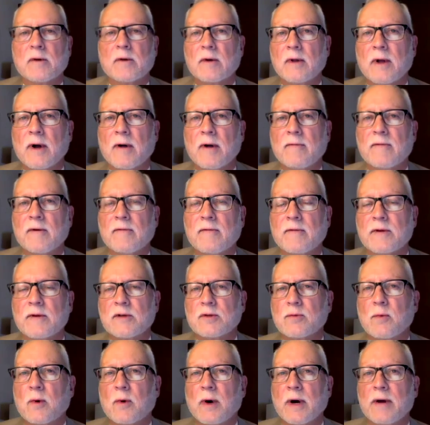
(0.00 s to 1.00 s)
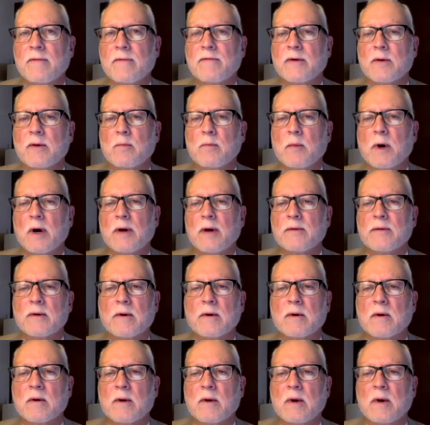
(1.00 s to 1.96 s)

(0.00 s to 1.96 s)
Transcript: love of his wife and mother.